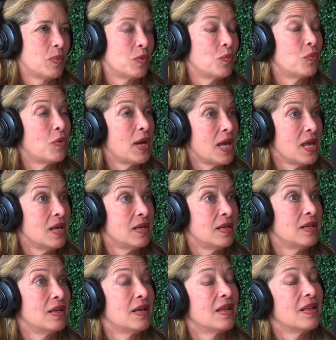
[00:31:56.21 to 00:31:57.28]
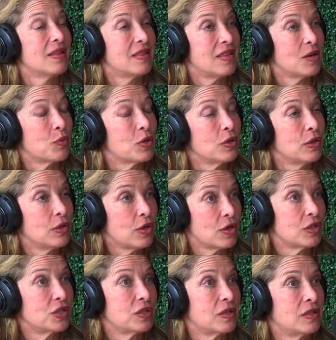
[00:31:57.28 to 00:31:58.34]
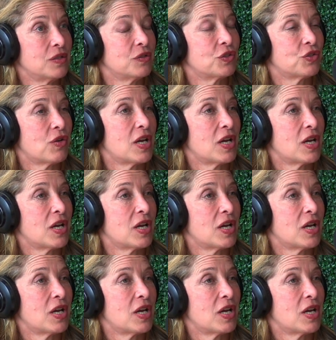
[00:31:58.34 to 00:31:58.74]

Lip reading: But when there were large clinical